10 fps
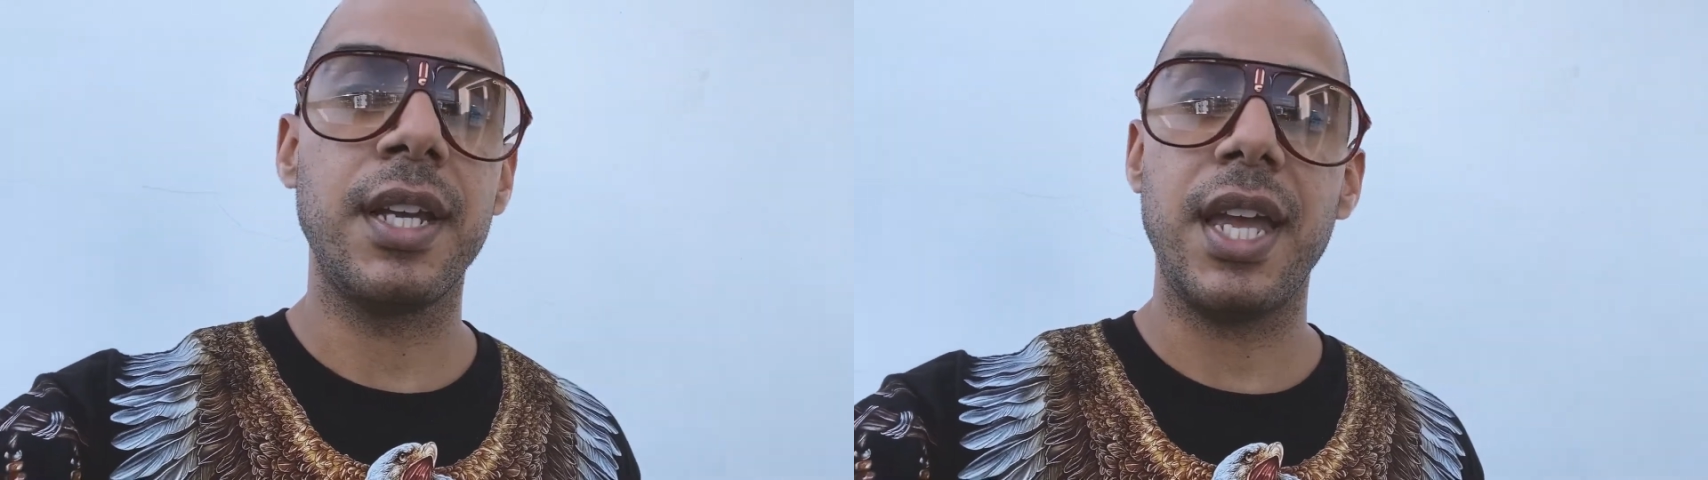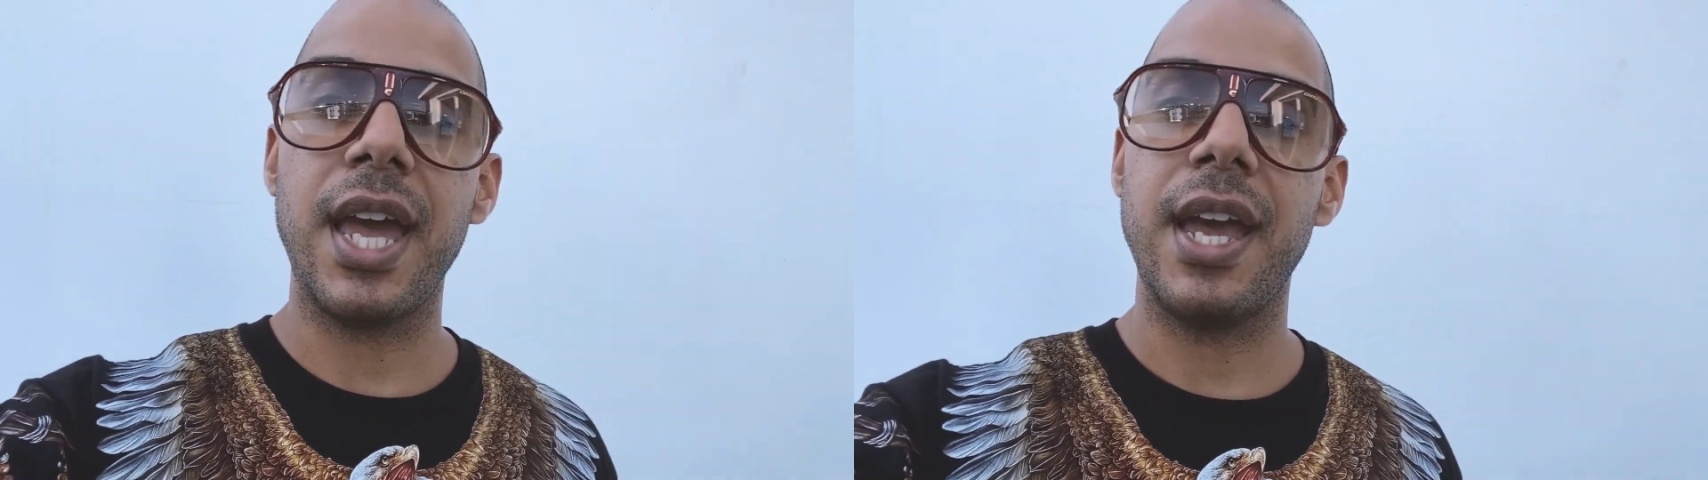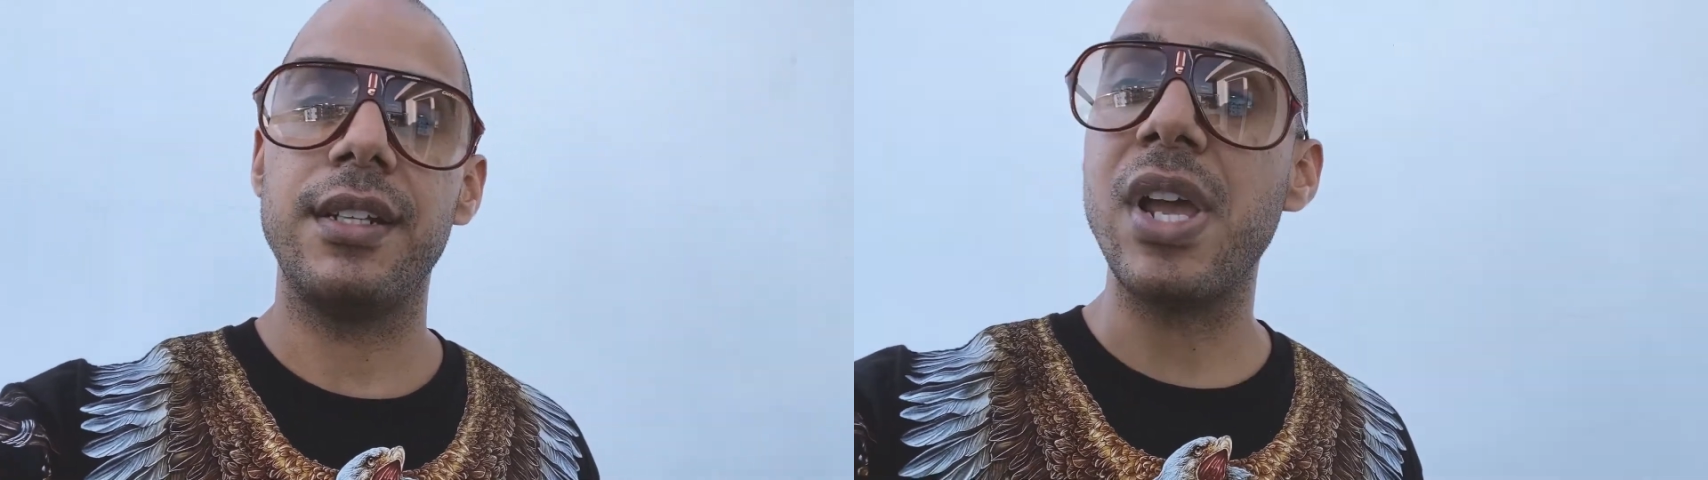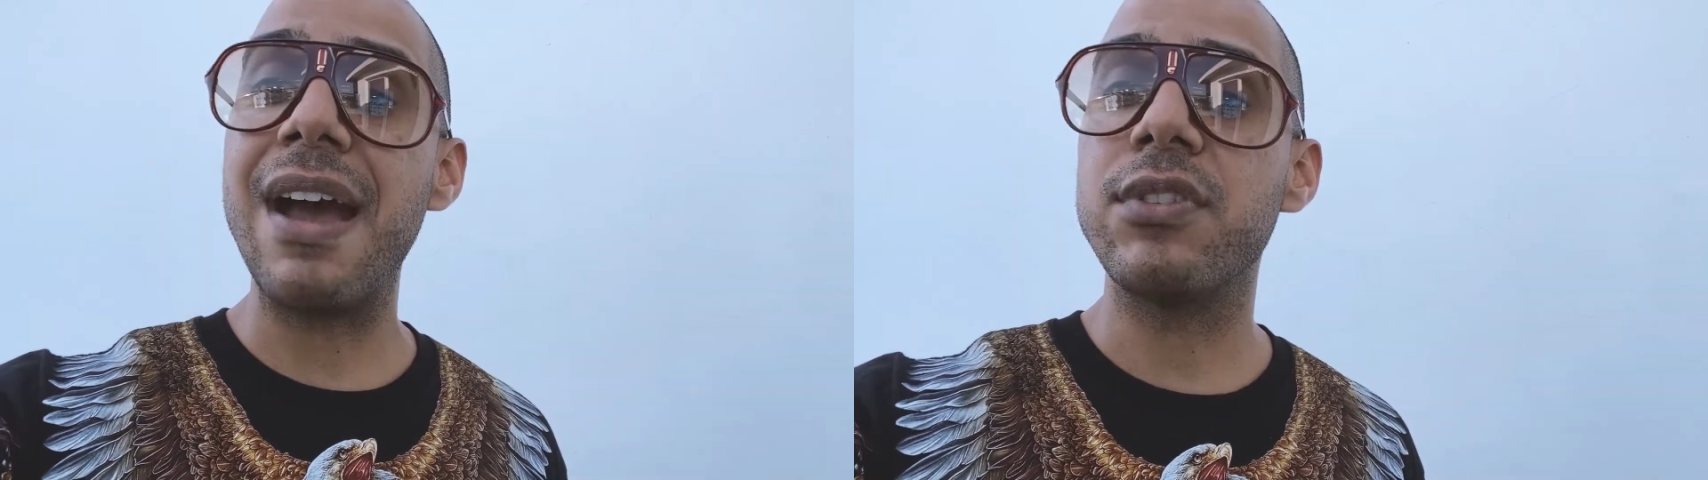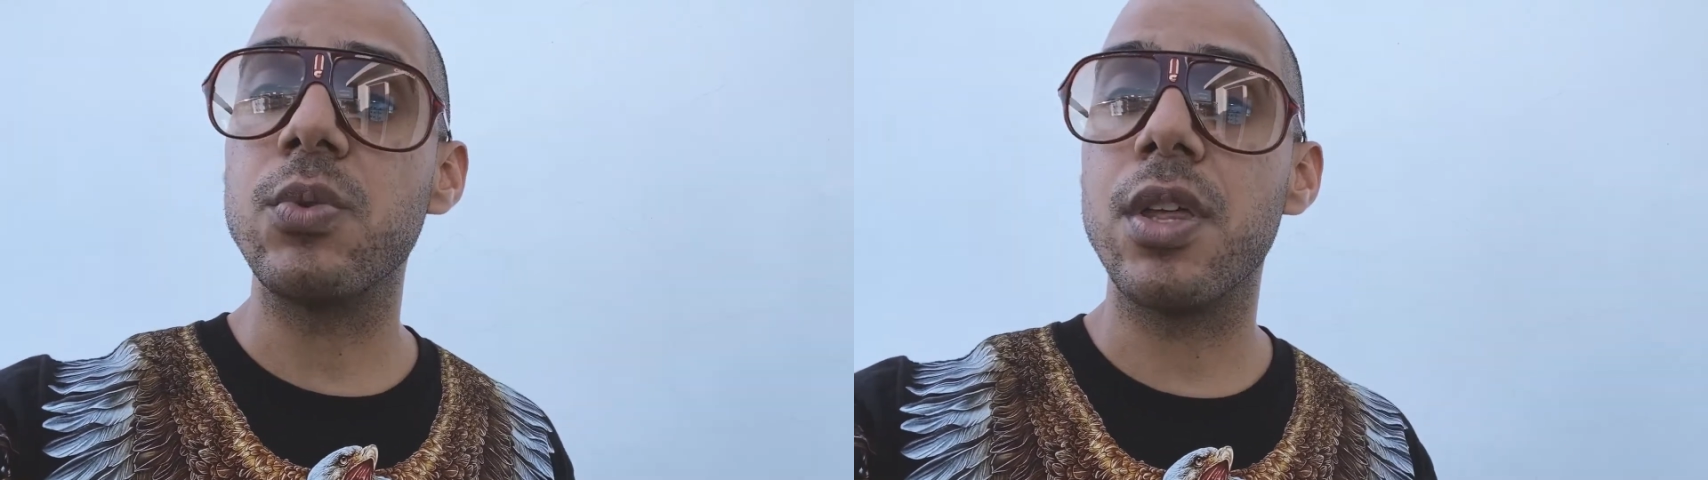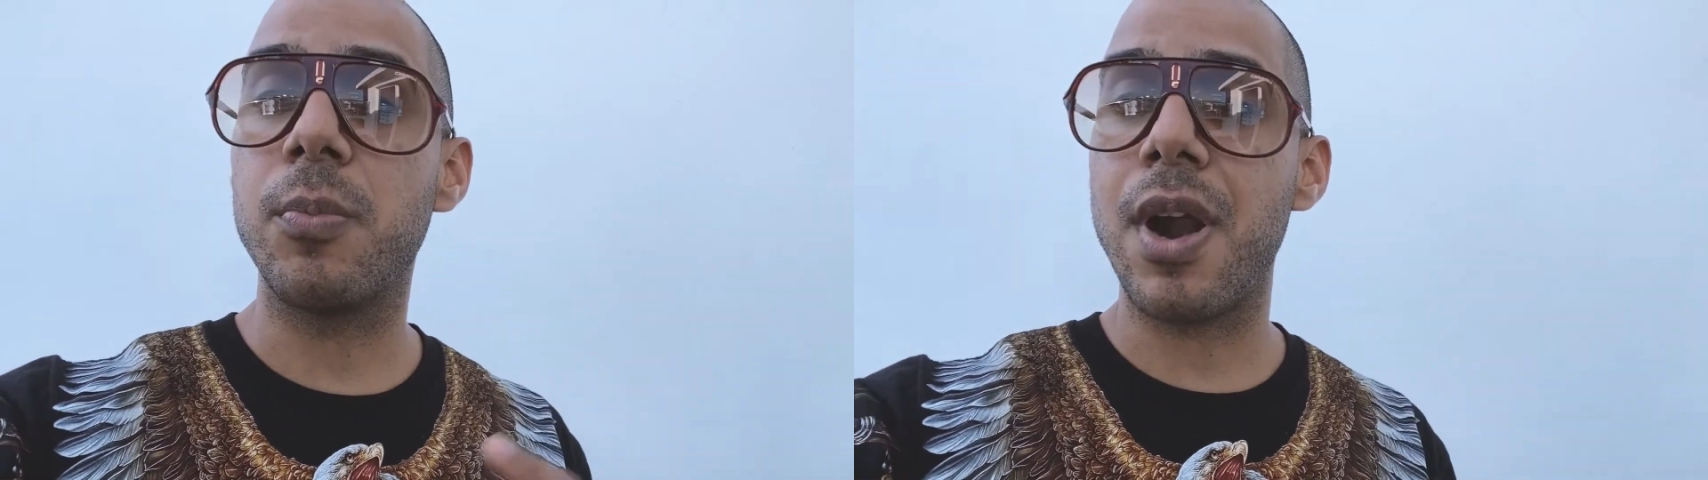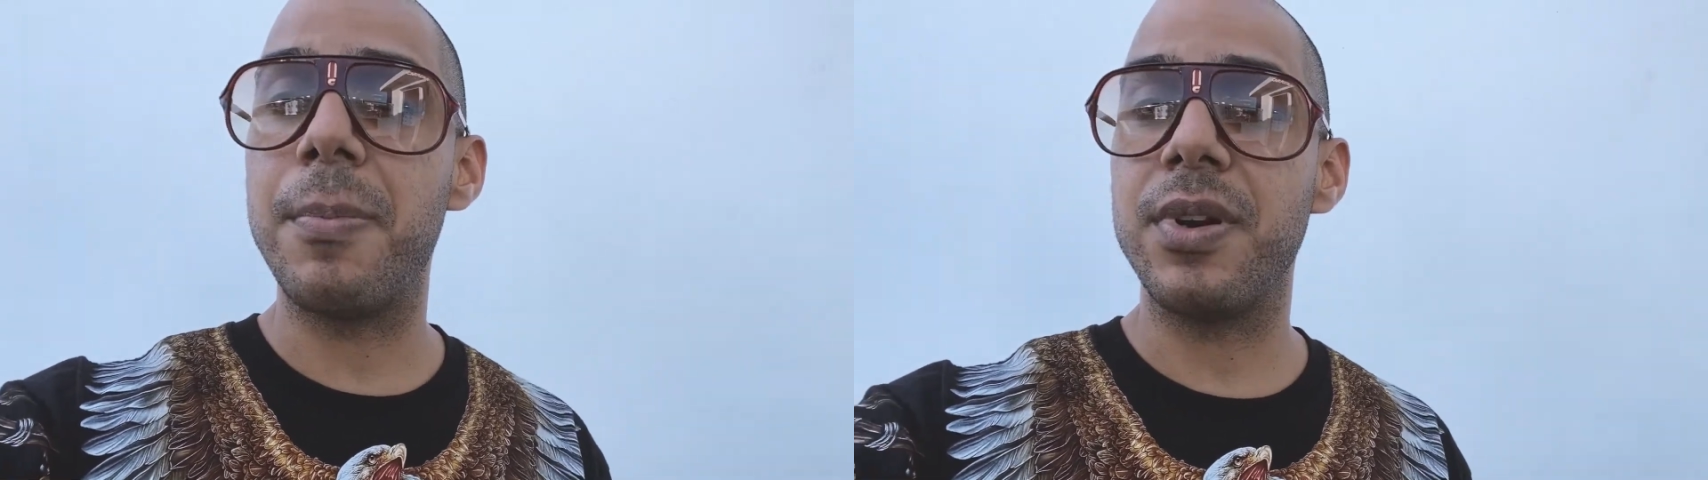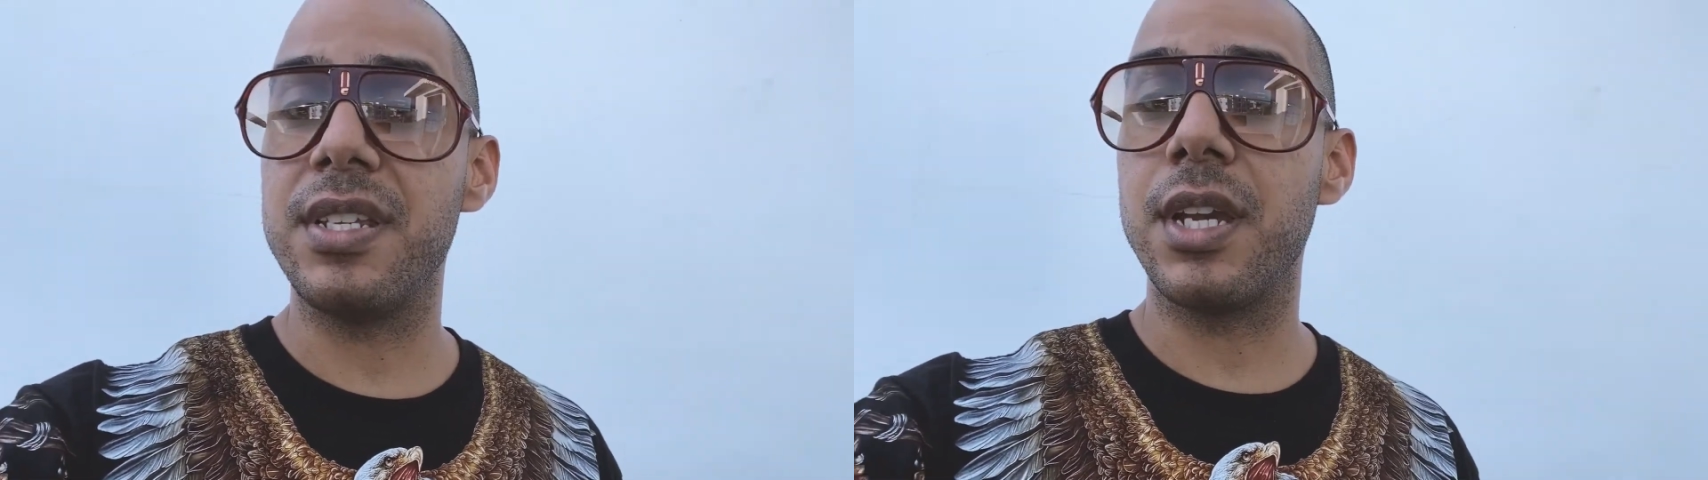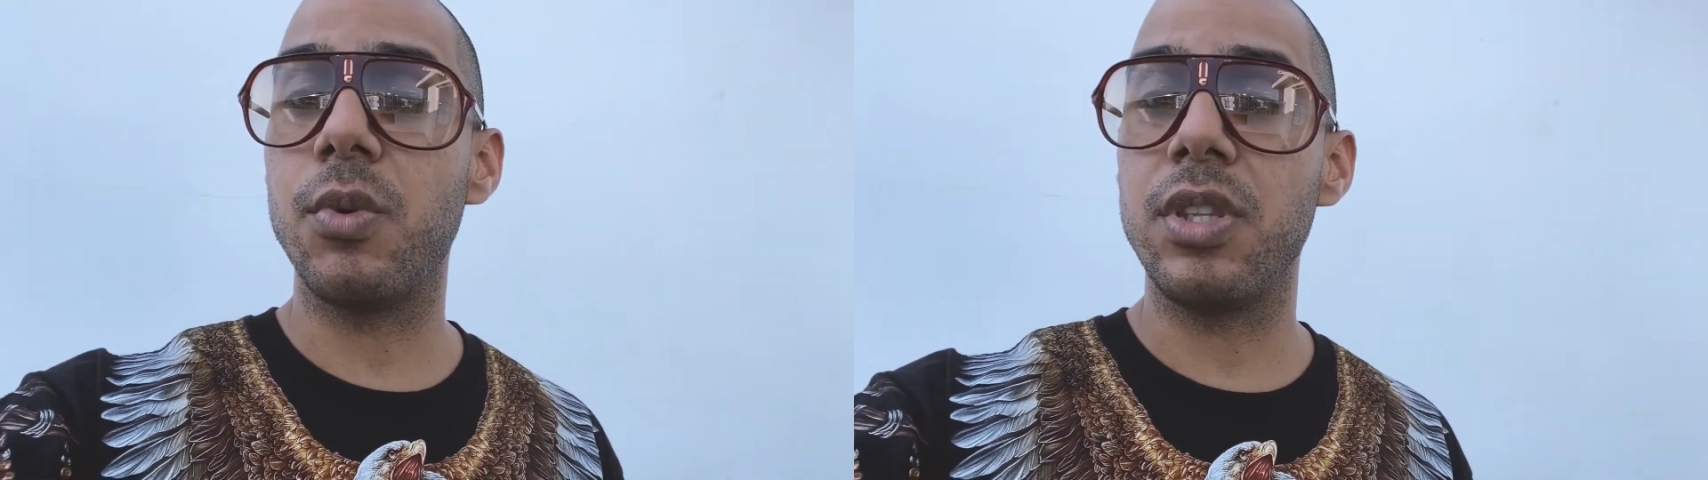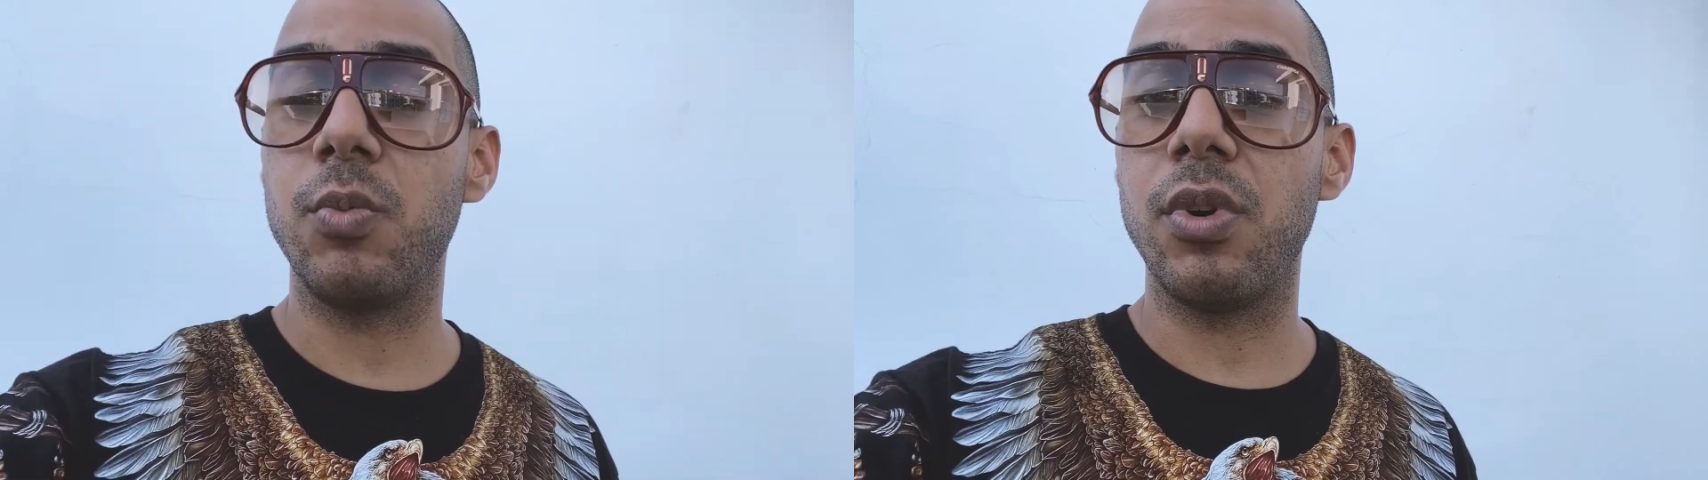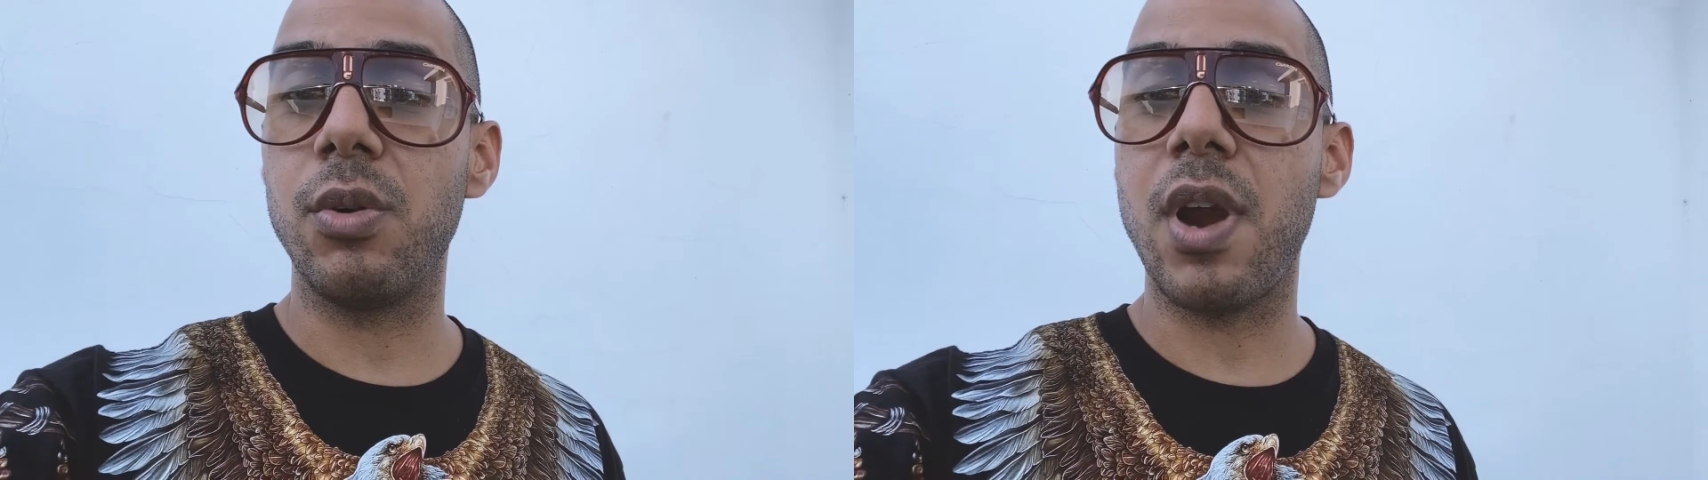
And we have 2 other properties that we're